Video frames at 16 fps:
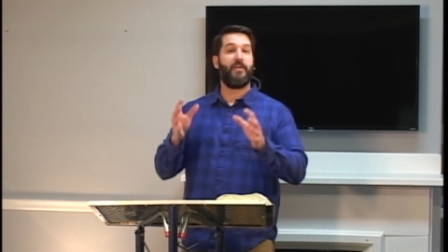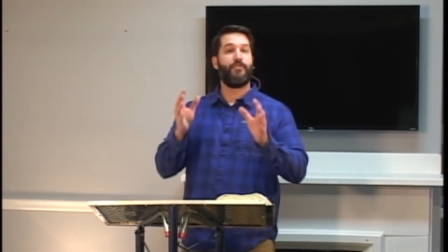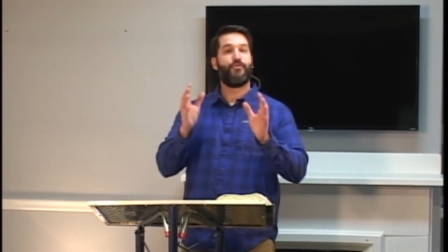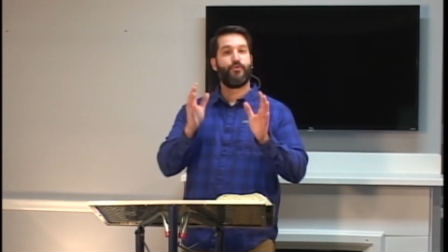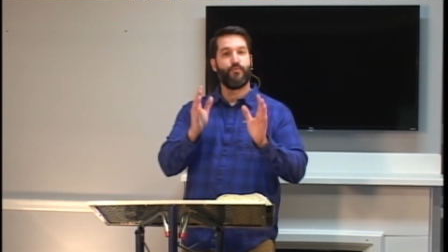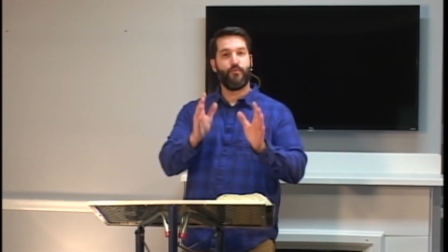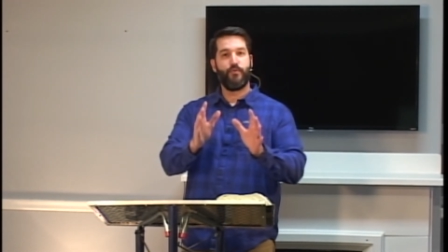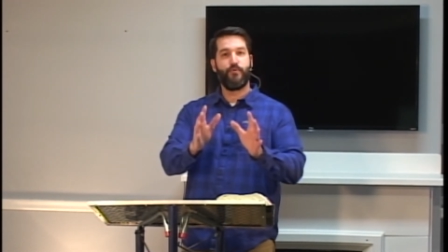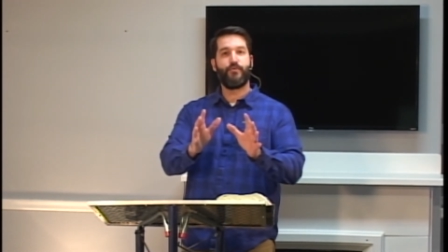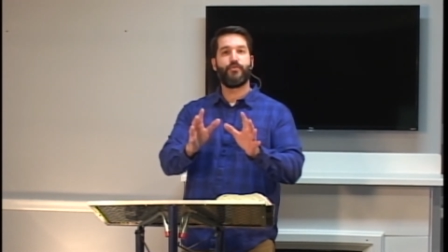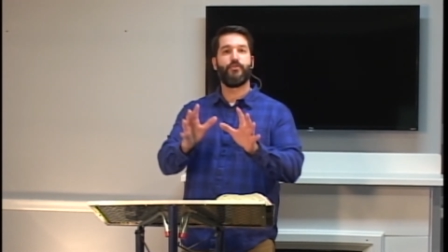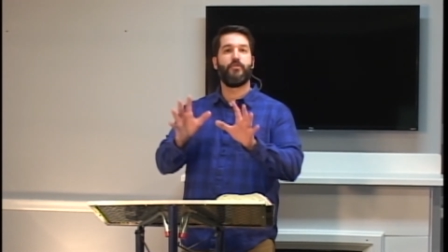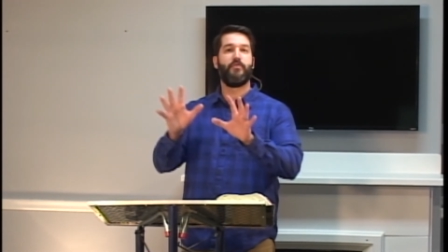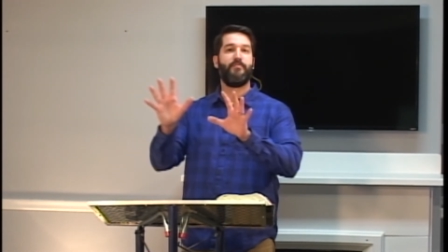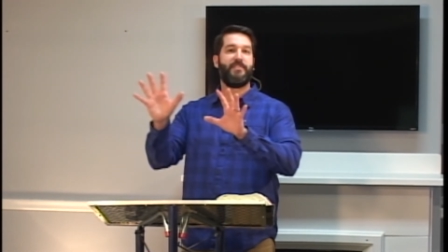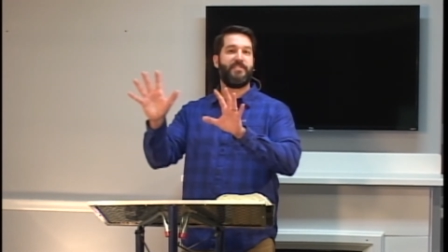and
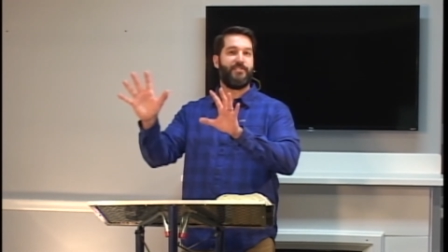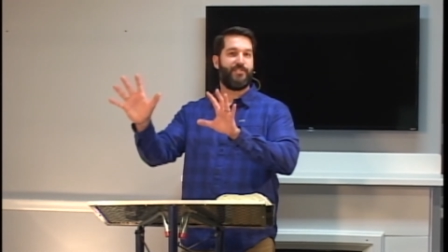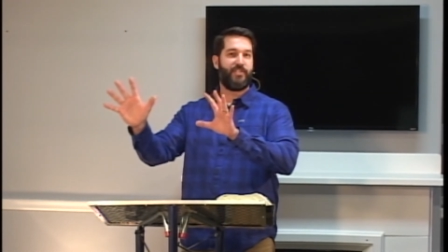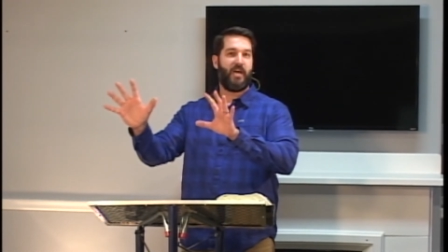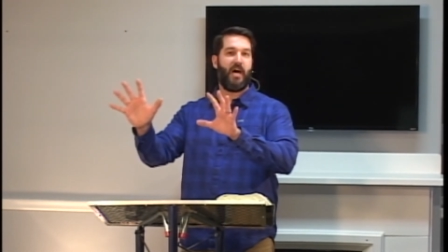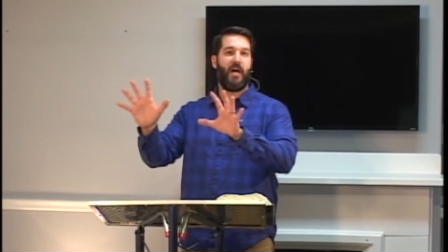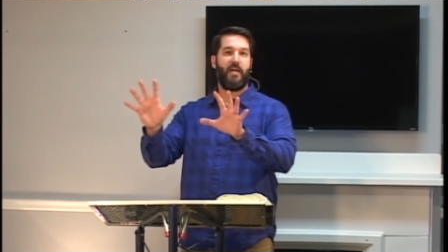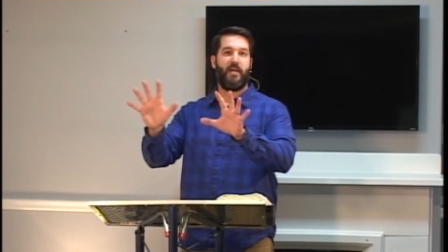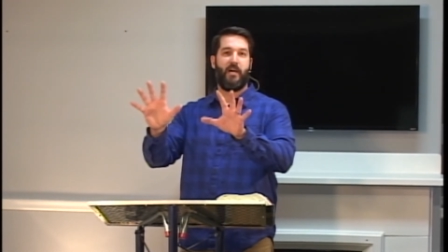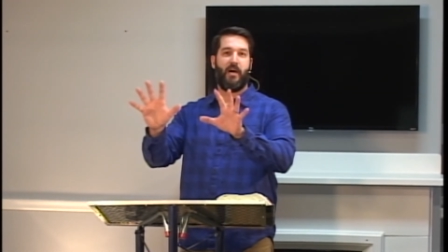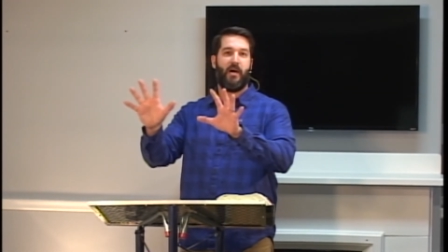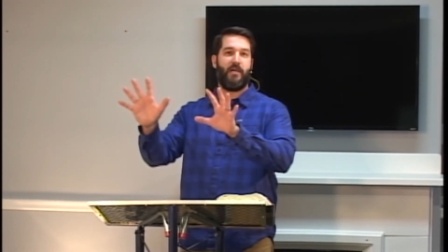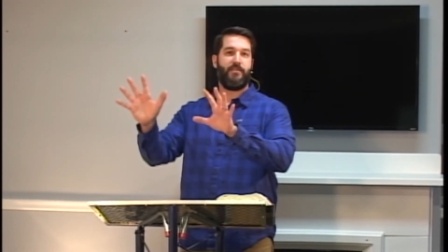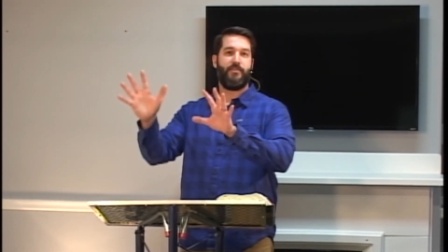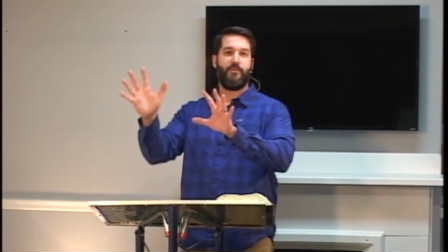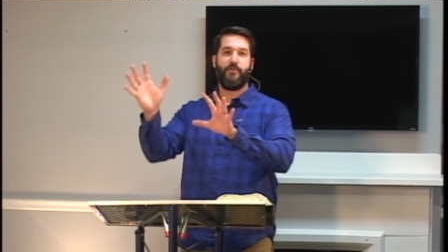Jerusalem and
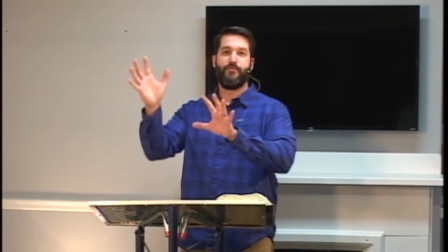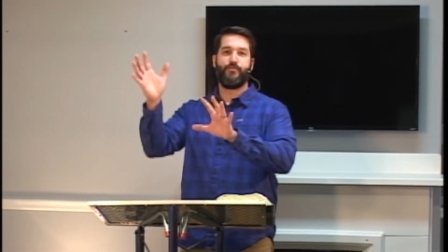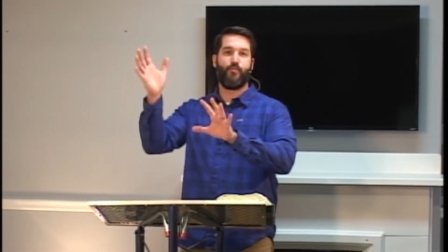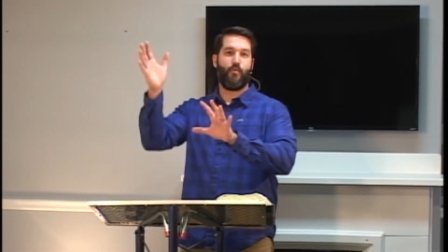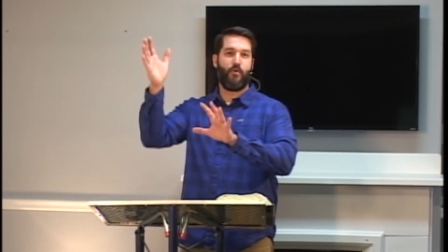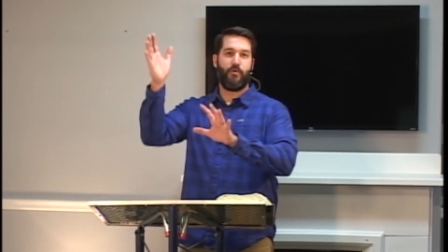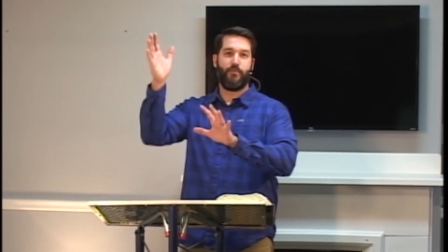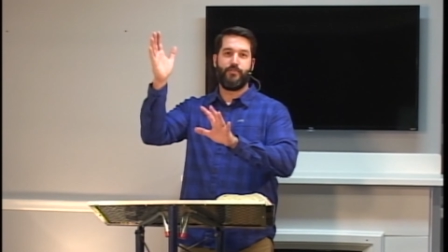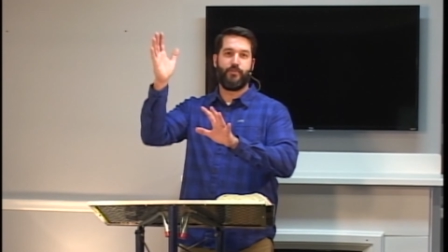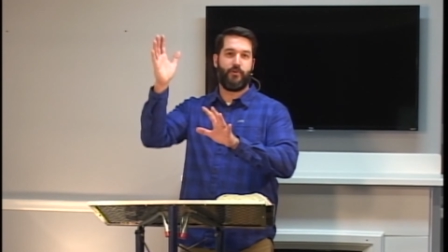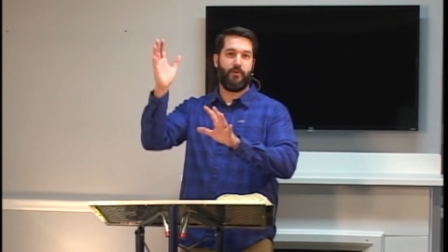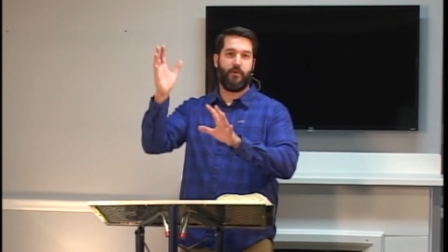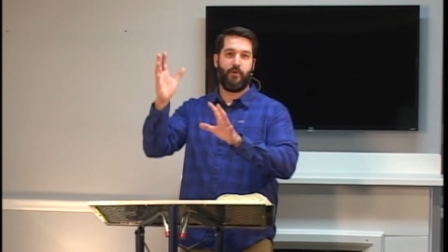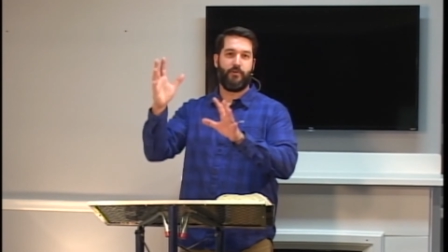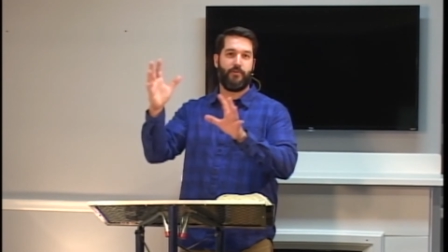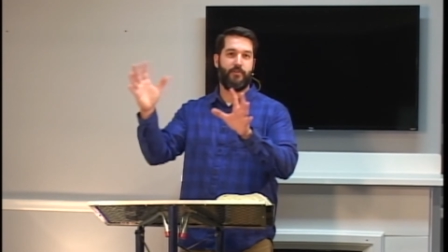Zion, those words
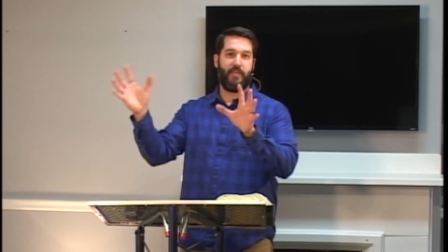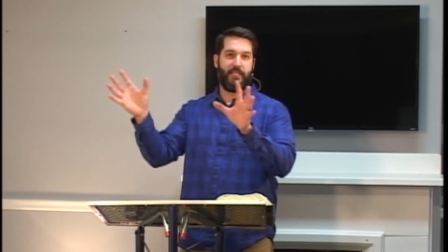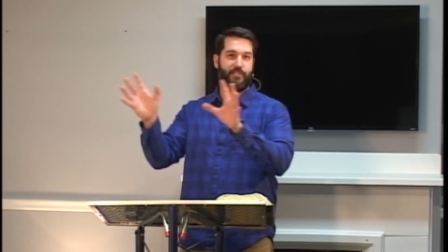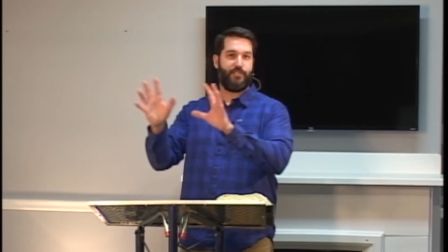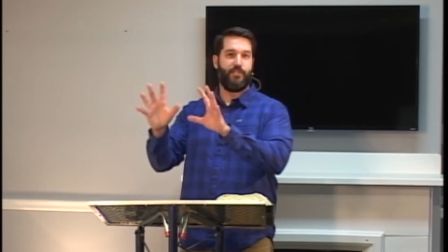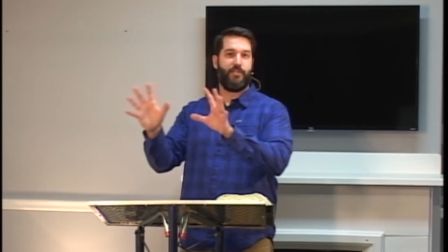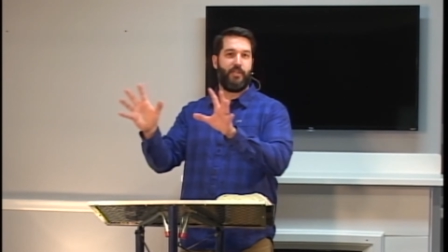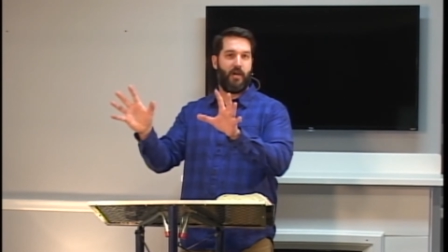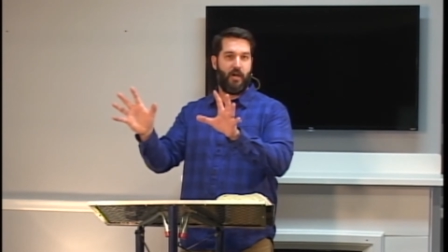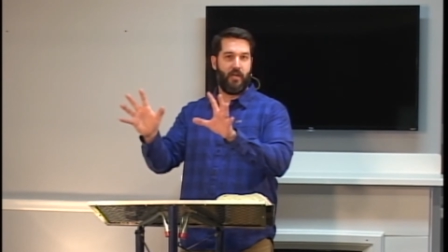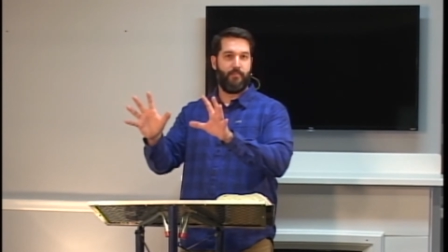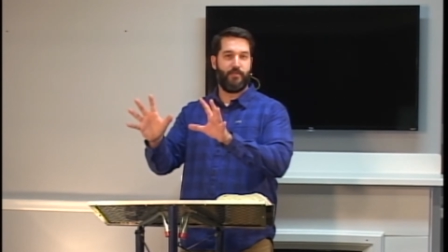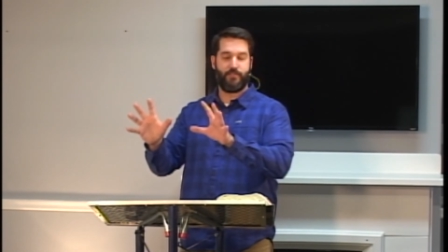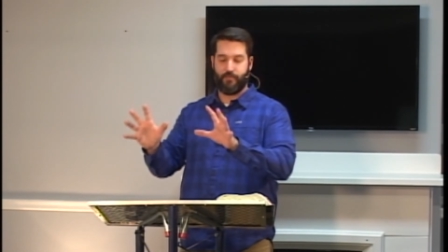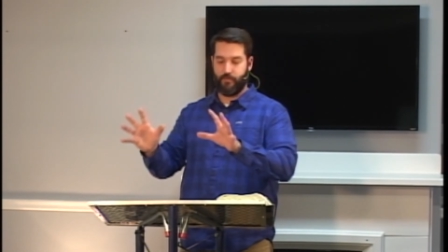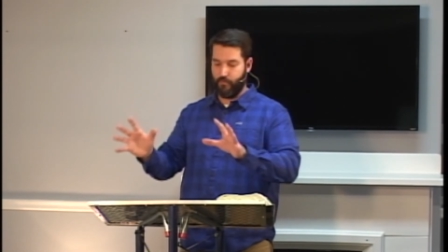are, are, like
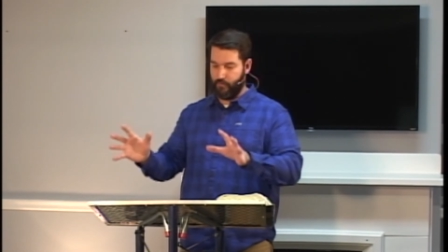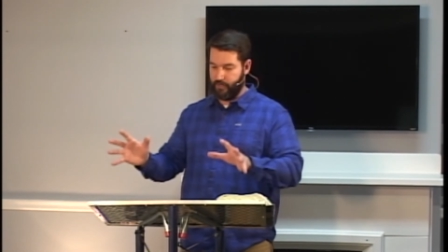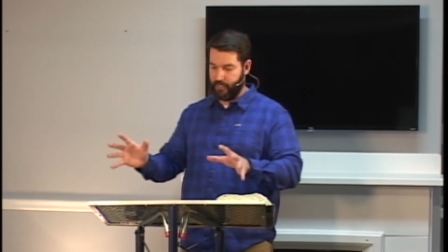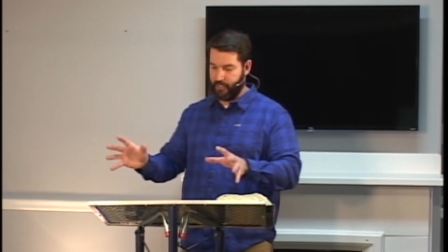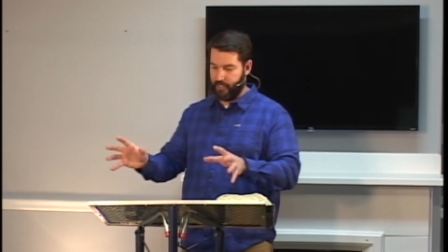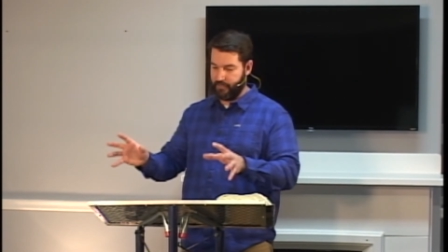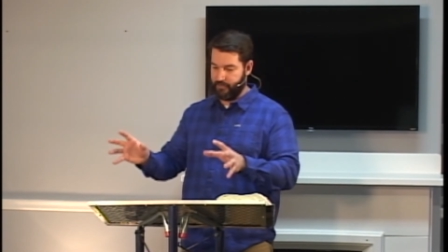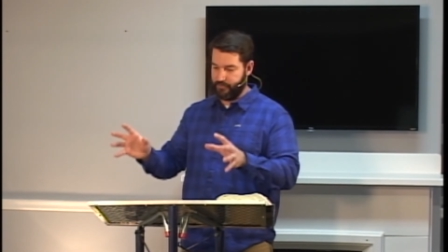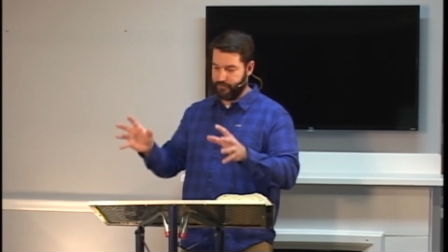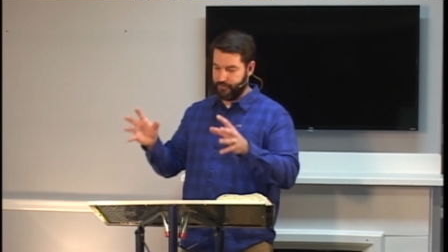synonymous for one another.